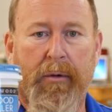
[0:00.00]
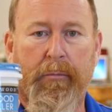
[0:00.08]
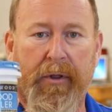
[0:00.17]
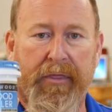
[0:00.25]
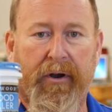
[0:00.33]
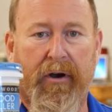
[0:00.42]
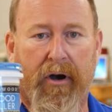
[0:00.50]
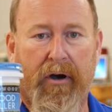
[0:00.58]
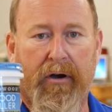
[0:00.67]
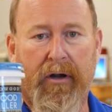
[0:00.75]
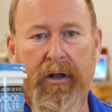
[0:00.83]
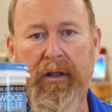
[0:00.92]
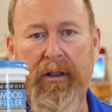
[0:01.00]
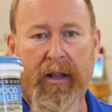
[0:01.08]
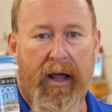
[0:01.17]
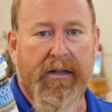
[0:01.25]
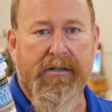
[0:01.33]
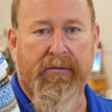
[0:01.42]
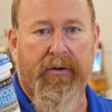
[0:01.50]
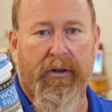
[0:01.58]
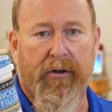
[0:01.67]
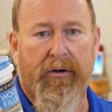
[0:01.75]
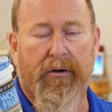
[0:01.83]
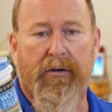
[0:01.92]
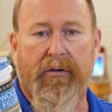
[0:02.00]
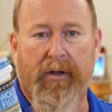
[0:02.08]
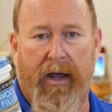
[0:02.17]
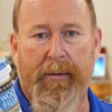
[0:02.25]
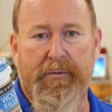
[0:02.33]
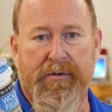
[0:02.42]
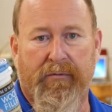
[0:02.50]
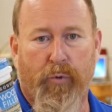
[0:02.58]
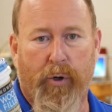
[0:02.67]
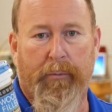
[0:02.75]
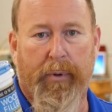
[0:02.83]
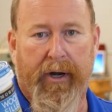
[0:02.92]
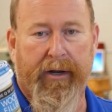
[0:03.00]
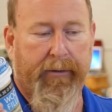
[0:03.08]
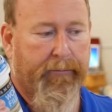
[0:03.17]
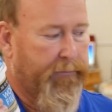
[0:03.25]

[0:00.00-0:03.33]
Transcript: but there are lots of other types of wood putty.